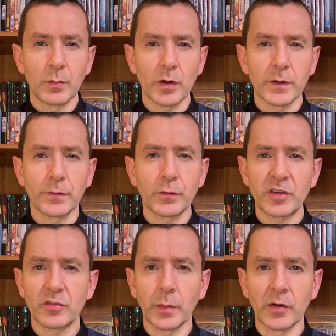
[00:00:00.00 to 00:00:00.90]
brought a
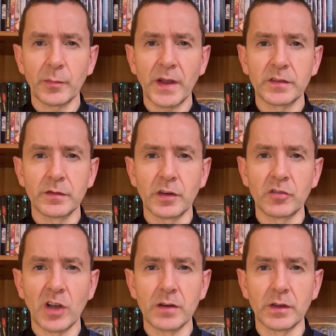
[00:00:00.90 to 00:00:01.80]
fresh perspective to the
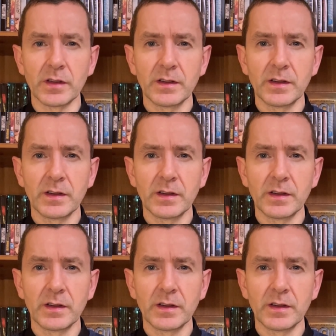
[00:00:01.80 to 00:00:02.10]
genre.